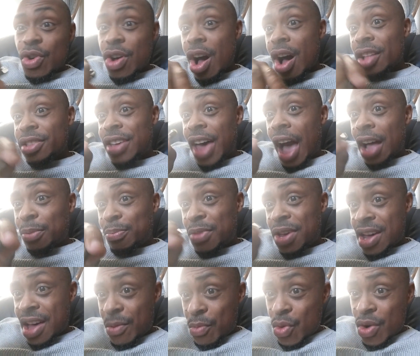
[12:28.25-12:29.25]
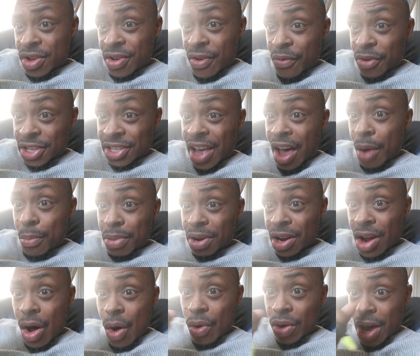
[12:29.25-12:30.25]
contact me at whatever's down
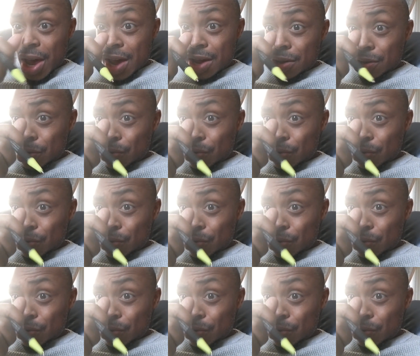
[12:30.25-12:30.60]
below, okay?